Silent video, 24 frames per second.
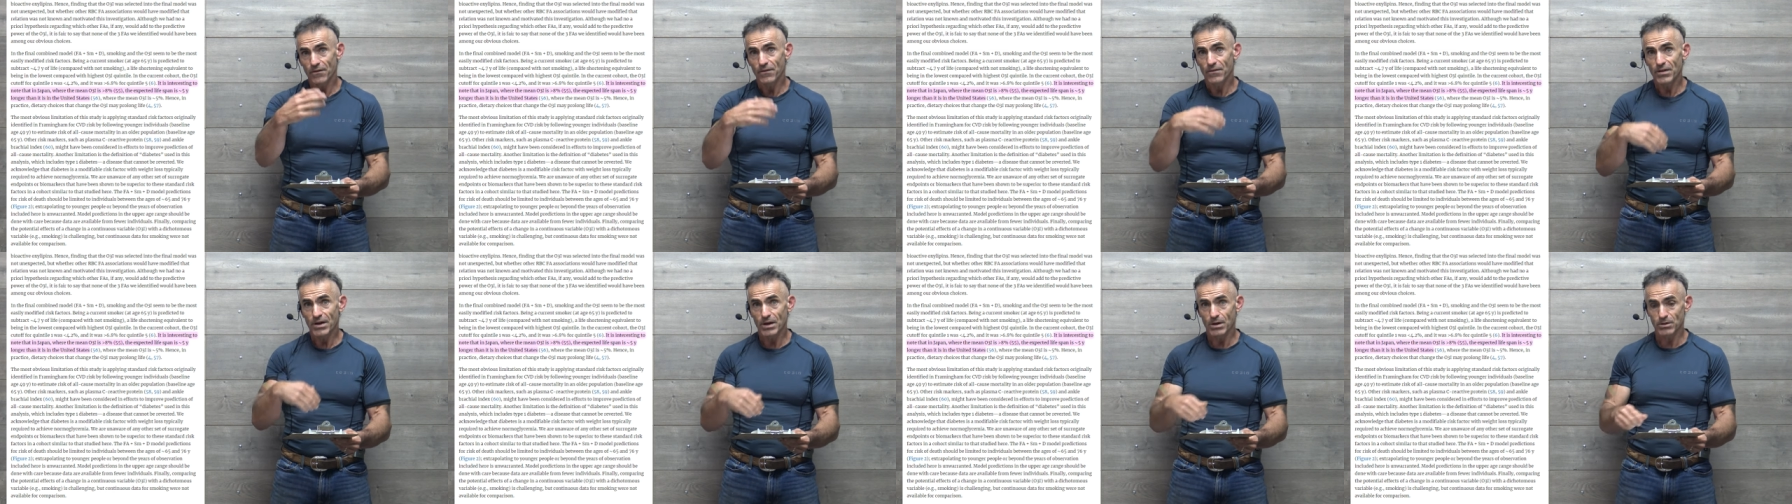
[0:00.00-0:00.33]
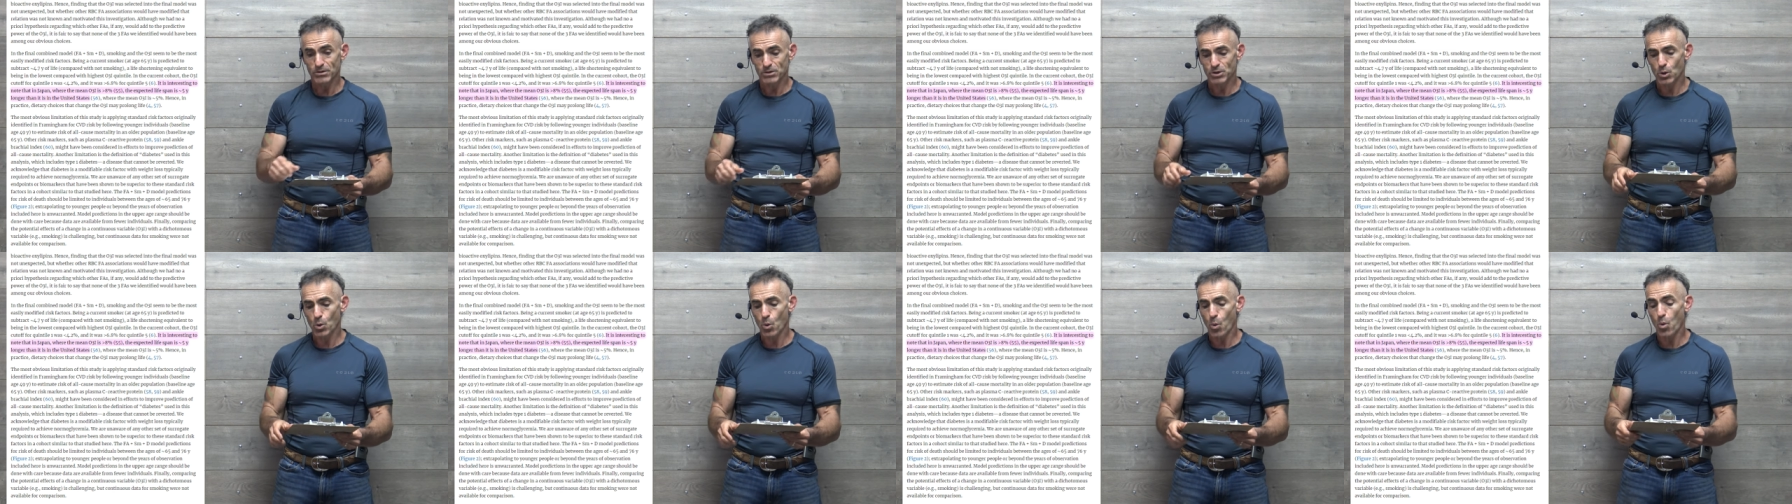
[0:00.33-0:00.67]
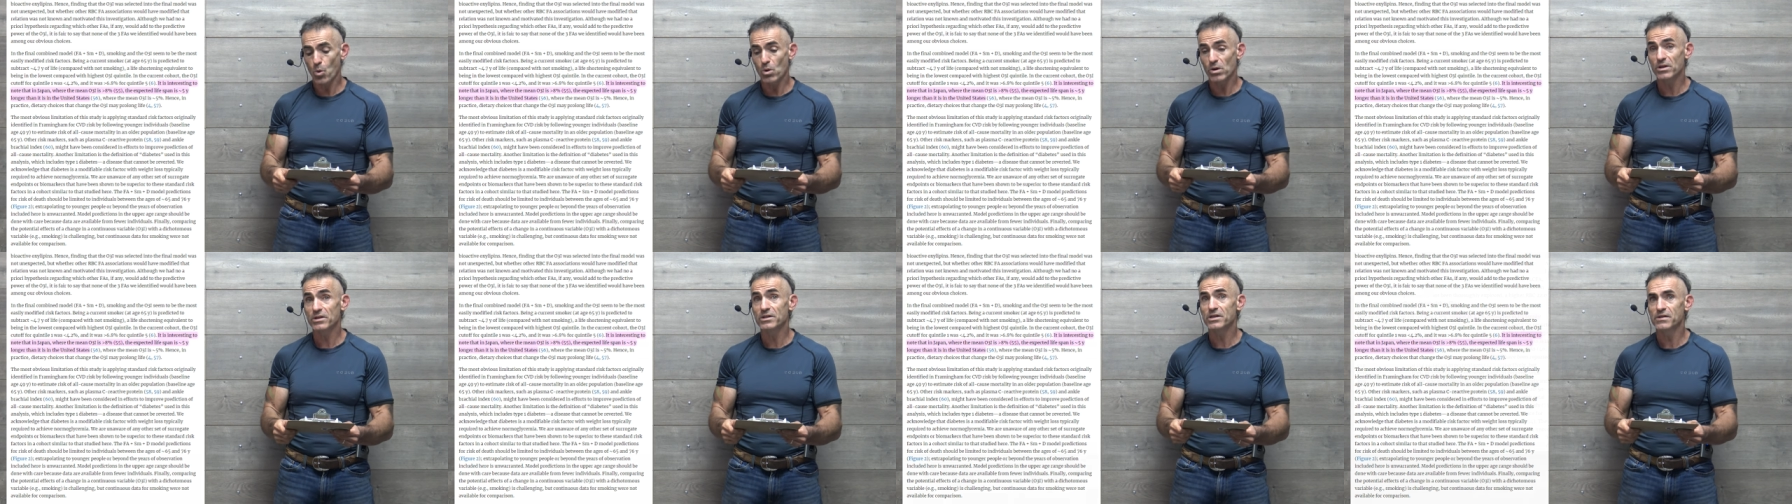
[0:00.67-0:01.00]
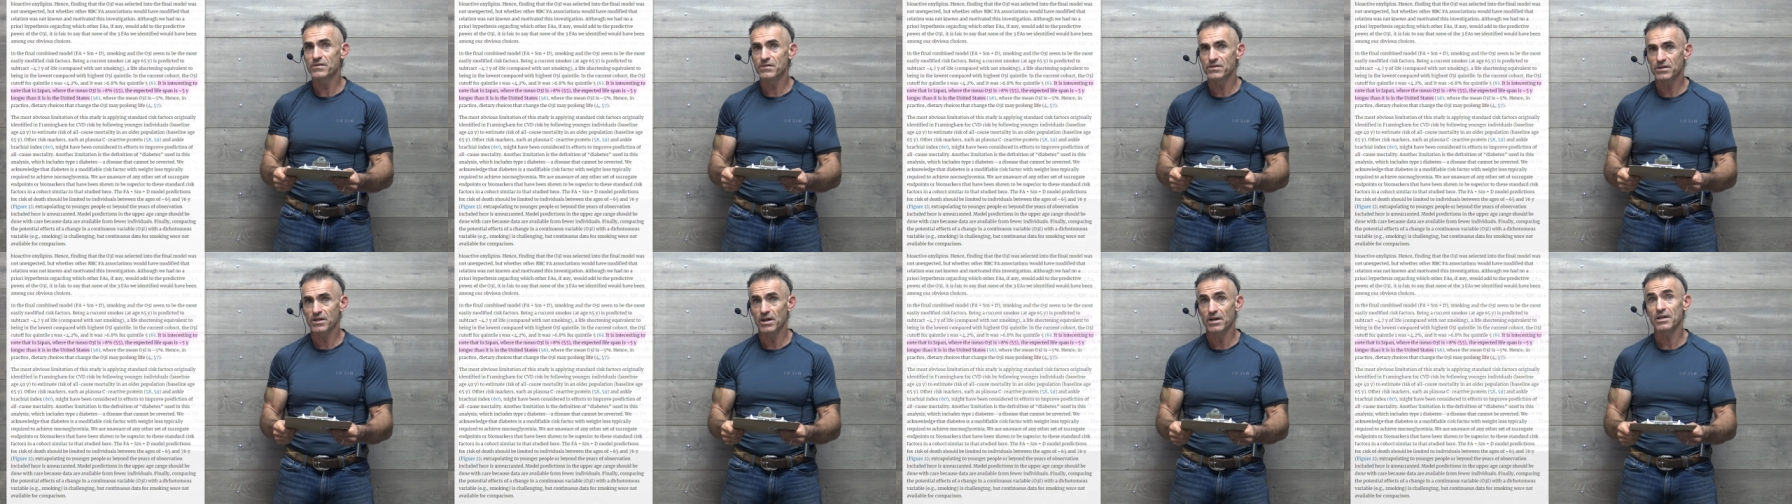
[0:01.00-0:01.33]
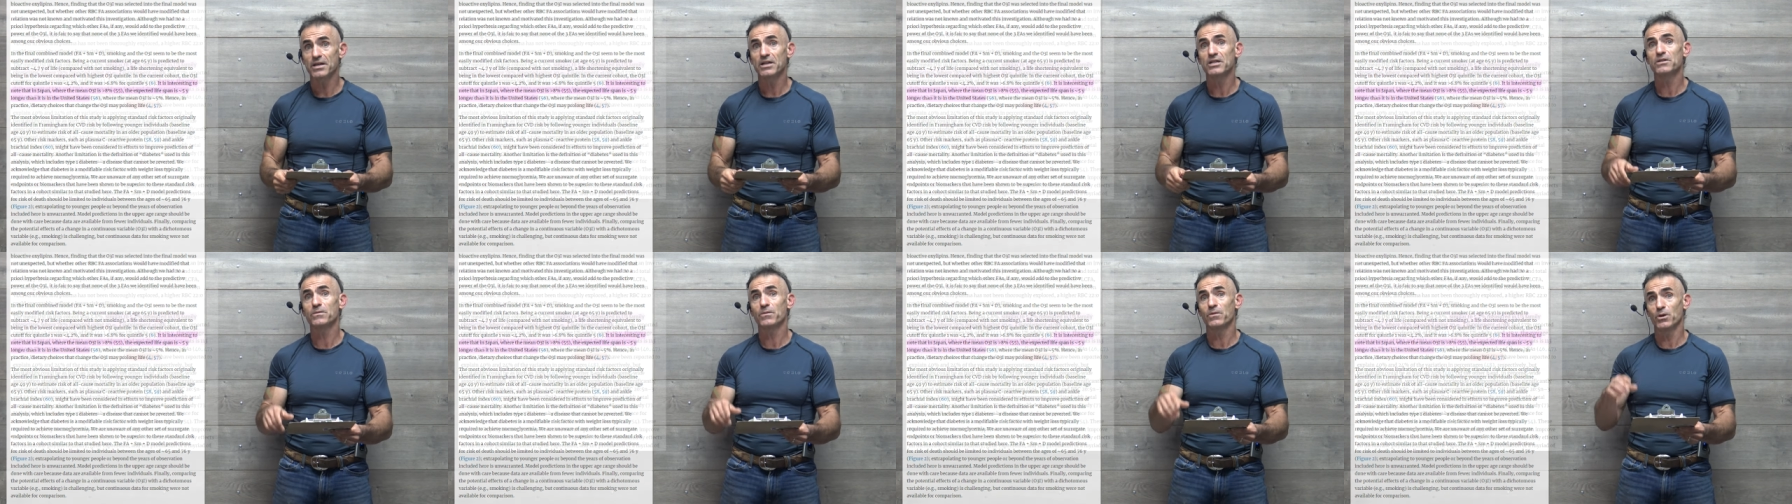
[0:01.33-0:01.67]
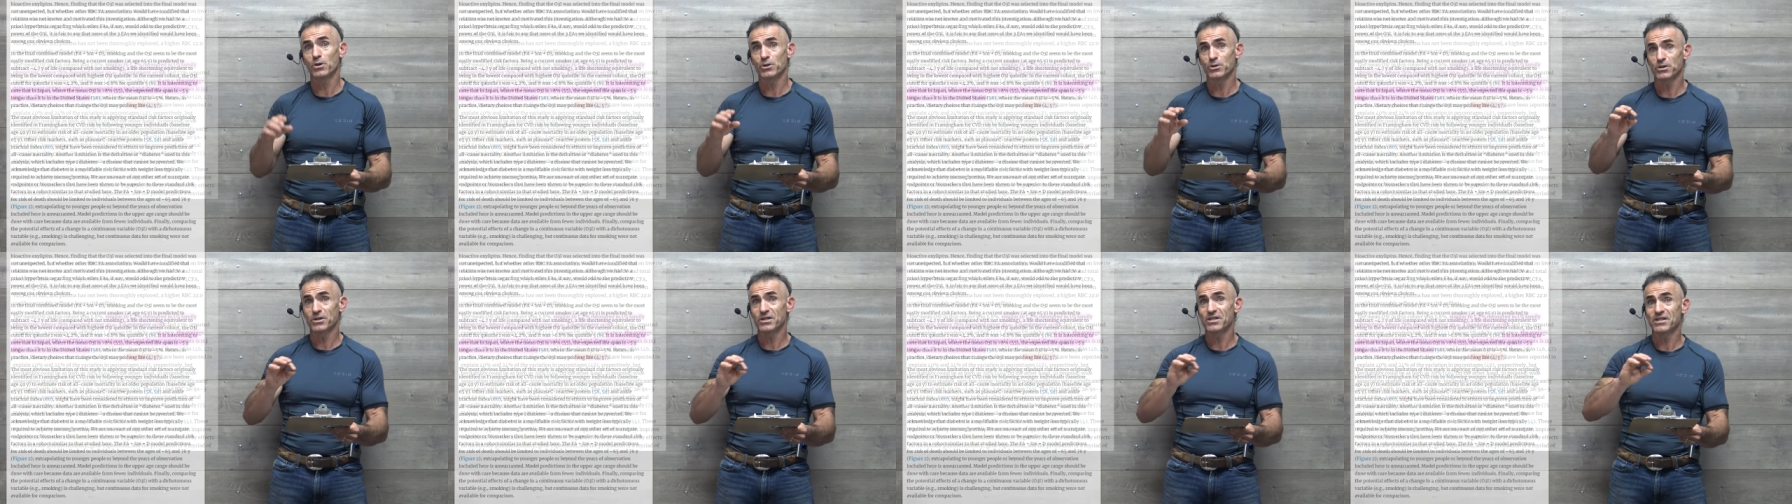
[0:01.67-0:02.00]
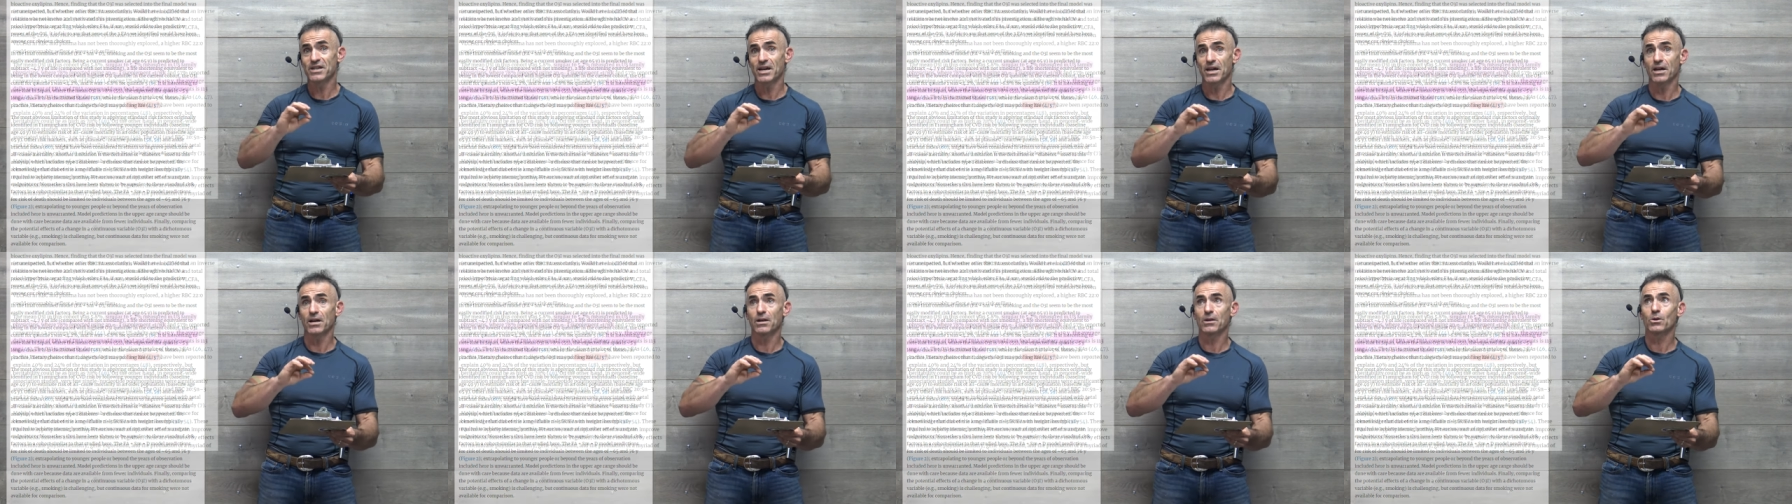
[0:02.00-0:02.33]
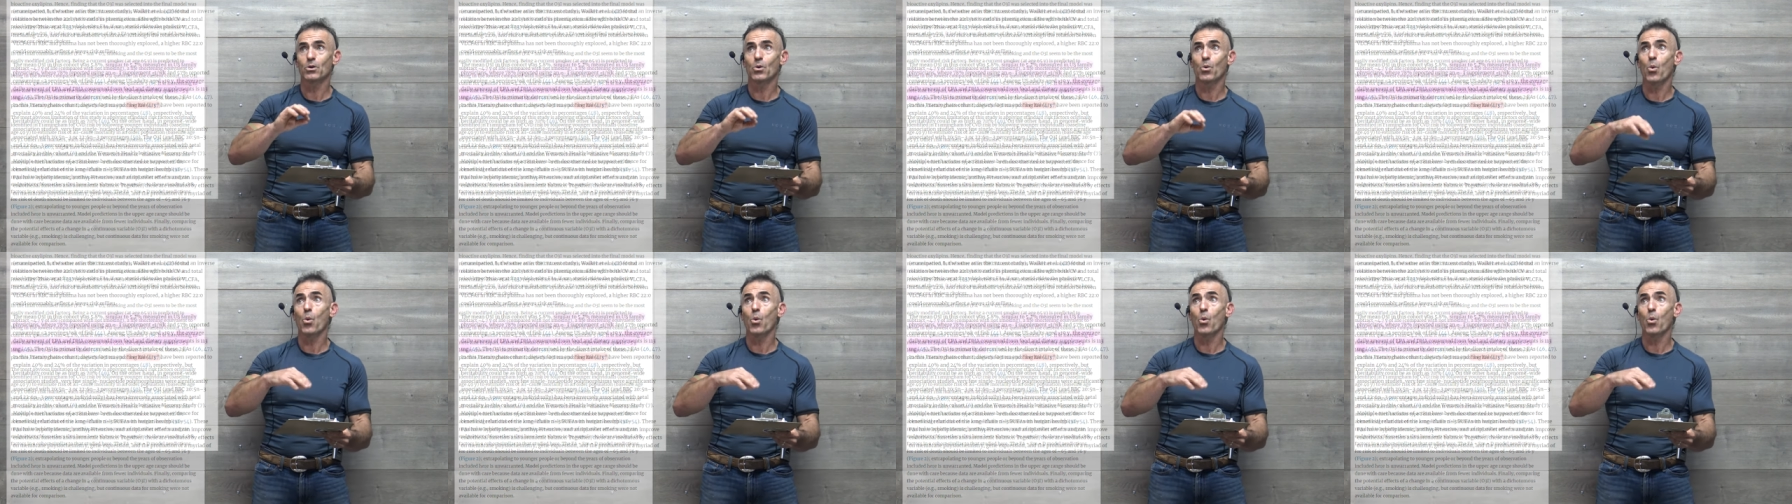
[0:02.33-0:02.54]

There is a correlative study as opposed to saying